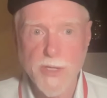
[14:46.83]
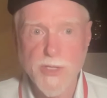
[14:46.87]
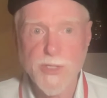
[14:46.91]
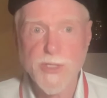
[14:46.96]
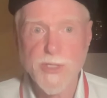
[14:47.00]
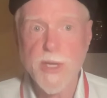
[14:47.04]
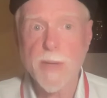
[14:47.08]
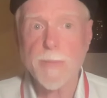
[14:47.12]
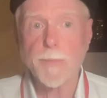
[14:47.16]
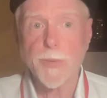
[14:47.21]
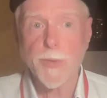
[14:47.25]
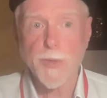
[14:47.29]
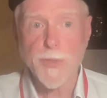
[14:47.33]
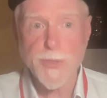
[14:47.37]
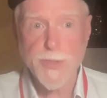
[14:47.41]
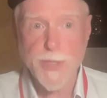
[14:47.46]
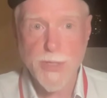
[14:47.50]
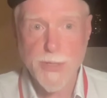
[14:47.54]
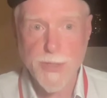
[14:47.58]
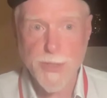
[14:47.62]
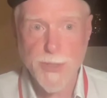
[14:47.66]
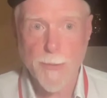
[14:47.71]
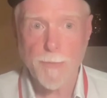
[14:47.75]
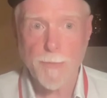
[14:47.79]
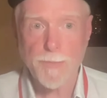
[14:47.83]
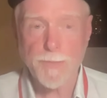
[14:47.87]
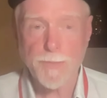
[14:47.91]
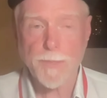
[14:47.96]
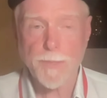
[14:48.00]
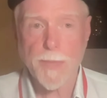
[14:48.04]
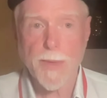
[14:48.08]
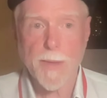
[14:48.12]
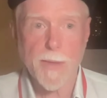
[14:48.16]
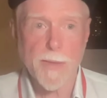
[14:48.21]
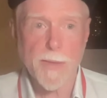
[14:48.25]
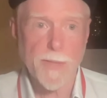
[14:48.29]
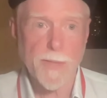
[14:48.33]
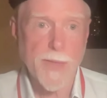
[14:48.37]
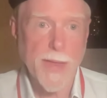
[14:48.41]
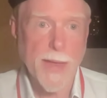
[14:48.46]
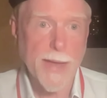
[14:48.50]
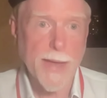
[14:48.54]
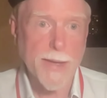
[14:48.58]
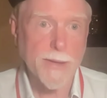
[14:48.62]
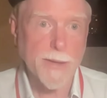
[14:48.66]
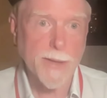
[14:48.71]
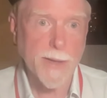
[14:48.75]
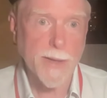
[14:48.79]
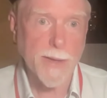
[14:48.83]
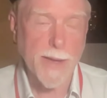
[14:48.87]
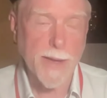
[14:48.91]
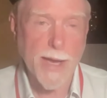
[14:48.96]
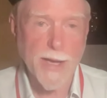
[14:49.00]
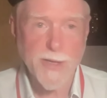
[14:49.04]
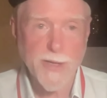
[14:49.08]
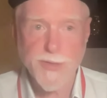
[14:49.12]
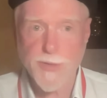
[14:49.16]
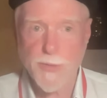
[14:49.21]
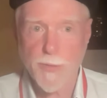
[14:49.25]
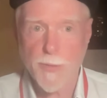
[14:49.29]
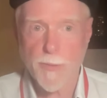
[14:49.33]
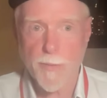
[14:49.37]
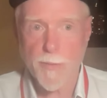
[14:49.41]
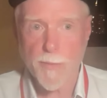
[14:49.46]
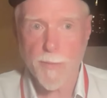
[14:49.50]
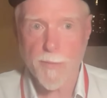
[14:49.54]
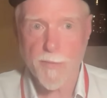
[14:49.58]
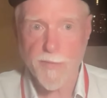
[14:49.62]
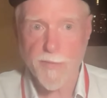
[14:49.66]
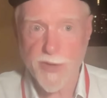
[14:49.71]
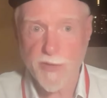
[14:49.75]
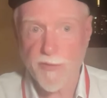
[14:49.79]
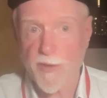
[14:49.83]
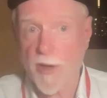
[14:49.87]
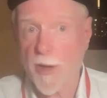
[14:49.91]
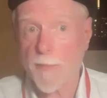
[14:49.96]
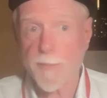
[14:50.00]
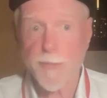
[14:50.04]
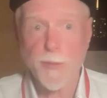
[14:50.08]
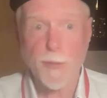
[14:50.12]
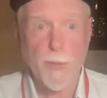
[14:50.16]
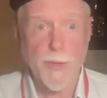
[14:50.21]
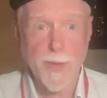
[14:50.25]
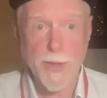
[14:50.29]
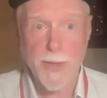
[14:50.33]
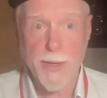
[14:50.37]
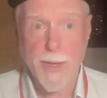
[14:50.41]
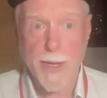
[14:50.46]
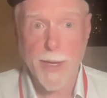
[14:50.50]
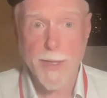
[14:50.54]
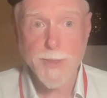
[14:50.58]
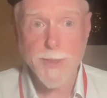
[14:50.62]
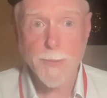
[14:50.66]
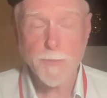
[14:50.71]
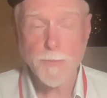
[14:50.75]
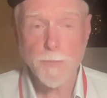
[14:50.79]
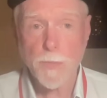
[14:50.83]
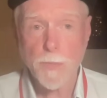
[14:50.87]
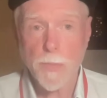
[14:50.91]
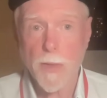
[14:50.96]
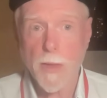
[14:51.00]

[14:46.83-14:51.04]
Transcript: symbol system that has developed within us.